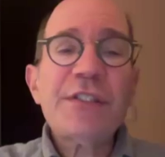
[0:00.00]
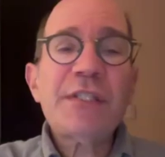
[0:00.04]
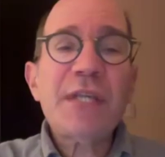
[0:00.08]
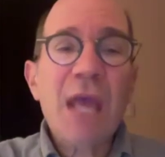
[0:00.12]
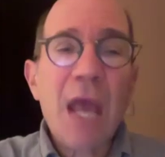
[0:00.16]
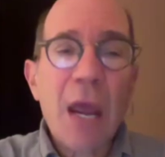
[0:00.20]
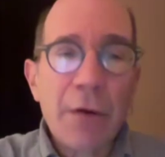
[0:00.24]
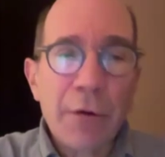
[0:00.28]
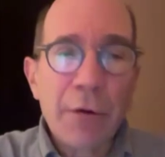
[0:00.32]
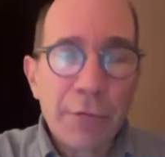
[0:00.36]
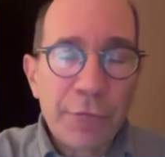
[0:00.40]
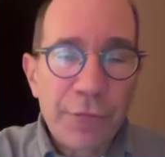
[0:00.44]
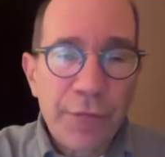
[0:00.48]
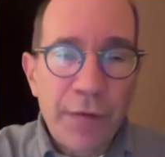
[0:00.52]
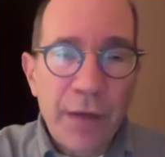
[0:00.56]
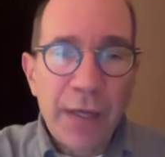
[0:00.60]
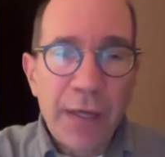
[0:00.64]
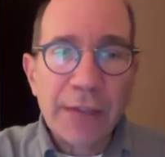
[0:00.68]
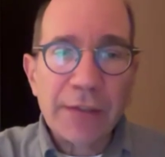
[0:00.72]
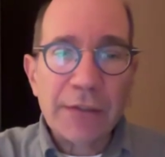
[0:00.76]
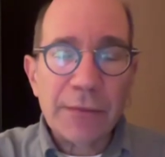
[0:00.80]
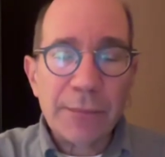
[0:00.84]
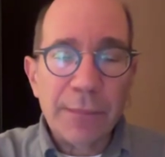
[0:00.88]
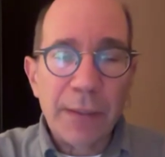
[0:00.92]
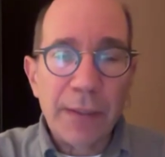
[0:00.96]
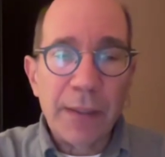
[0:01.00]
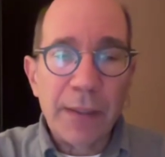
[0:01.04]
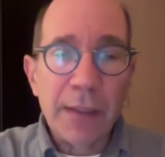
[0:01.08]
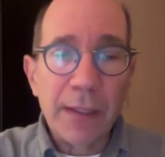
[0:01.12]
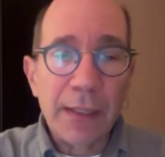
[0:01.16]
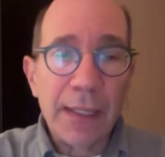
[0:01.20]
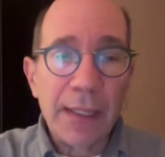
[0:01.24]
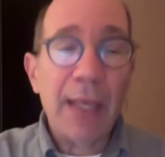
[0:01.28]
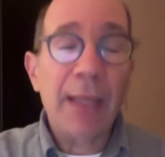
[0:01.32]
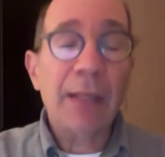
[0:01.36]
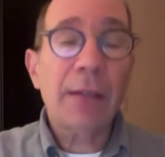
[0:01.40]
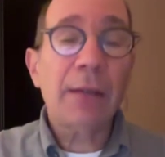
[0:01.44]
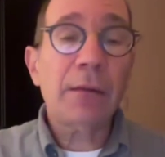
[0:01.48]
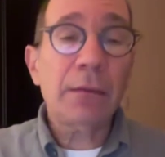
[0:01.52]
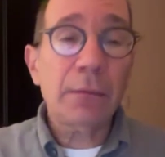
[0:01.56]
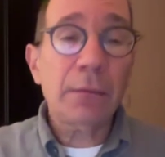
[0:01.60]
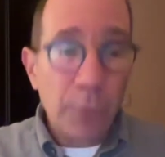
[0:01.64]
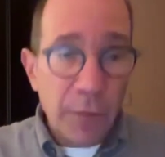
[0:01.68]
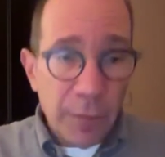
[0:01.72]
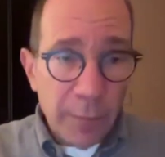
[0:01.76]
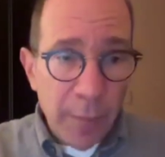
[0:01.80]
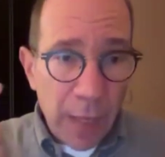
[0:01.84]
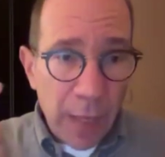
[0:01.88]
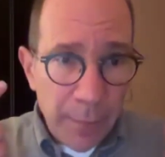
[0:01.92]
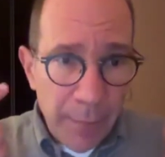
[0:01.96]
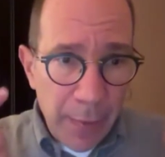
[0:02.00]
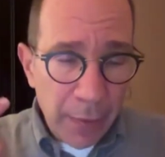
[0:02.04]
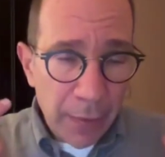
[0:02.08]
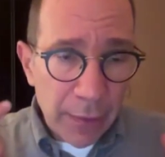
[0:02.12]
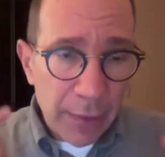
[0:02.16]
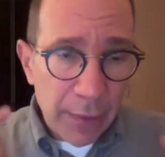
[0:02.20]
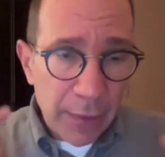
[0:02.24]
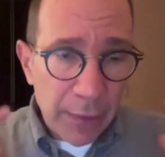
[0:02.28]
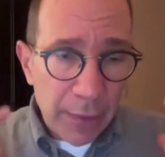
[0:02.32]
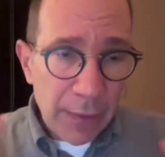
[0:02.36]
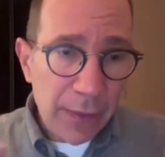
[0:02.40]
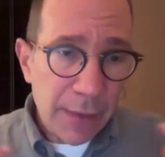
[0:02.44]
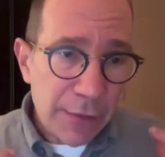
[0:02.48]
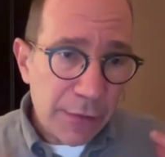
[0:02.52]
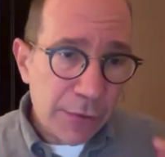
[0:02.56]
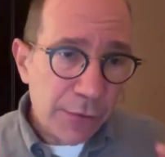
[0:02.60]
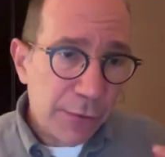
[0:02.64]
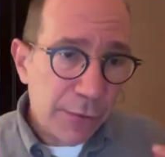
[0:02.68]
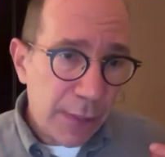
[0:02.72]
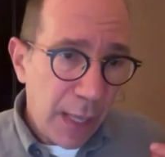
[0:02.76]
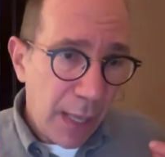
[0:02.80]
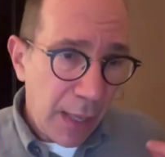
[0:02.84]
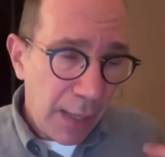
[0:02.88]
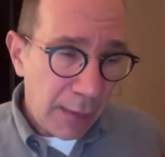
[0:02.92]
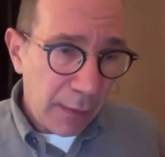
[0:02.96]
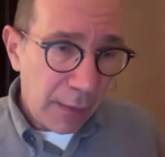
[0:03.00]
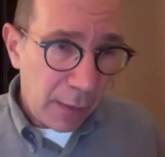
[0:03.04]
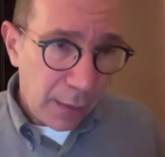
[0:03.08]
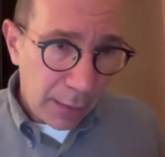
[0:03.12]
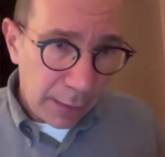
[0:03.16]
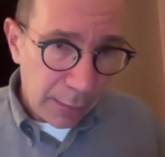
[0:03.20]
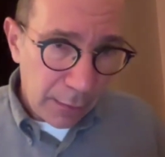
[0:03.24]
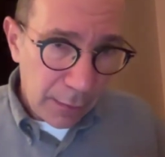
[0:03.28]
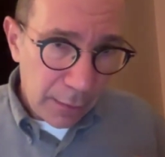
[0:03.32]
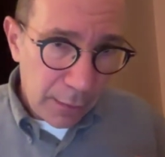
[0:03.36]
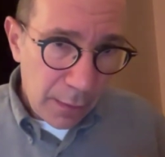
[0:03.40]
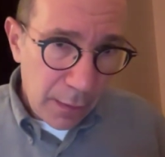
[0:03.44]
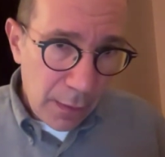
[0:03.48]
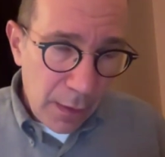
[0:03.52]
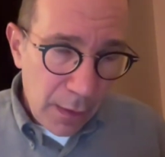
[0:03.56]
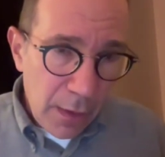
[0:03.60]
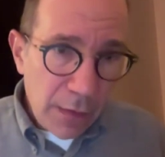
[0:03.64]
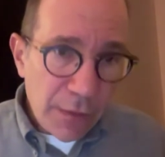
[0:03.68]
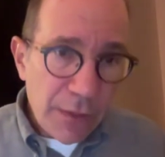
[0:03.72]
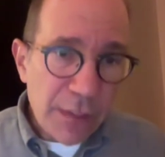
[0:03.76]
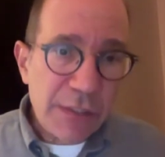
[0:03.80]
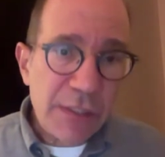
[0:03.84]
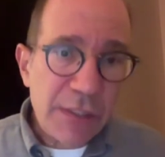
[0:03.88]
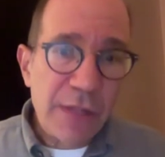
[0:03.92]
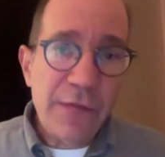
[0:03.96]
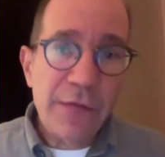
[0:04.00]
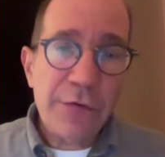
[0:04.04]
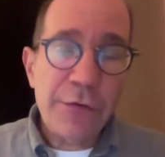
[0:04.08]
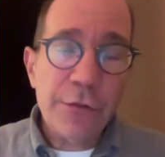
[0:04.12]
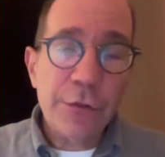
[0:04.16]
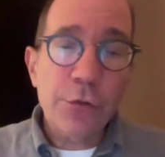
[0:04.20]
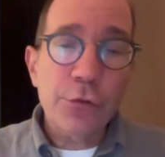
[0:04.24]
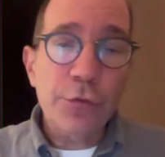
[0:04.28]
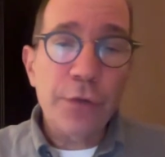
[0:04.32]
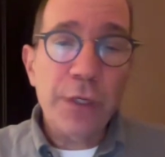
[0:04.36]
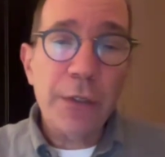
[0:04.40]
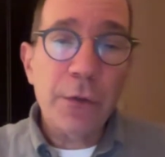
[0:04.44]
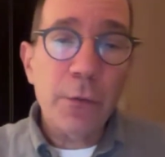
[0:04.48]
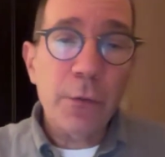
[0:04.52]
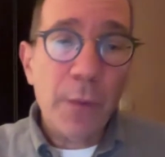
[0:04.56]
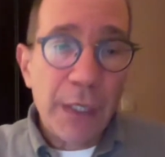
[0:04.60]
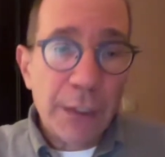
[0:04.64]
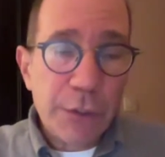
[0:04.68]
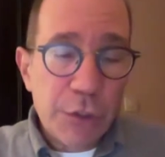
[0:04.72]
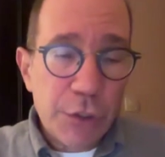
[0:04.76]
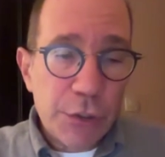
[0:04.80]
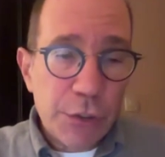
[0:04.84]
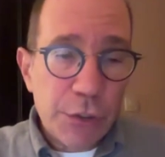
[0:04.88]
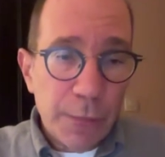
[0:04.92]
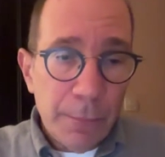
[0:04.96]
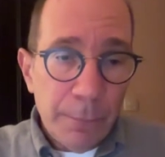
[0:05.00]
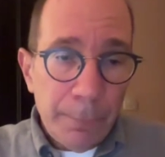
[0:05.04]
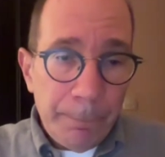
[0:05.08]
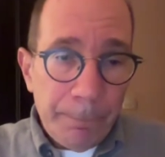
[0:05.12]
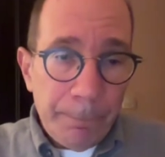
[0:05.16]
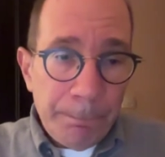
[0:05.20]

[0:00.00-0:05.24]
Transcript: terrifying to me, again, with my American history hat on, to see the degree to which